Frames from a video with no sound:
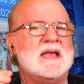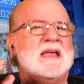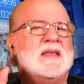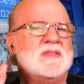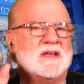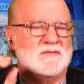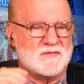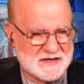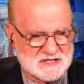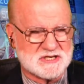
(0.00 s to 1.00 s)
in the
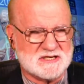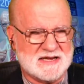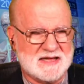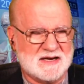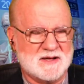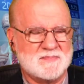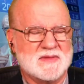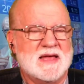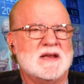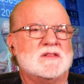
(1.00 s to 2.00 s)
inflation data,
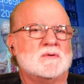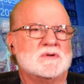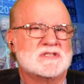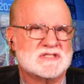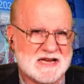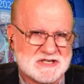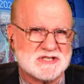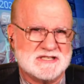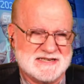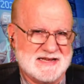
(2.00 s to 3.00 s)
and in the
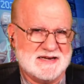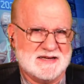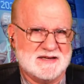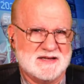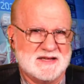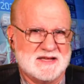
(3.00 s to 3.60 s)
recession data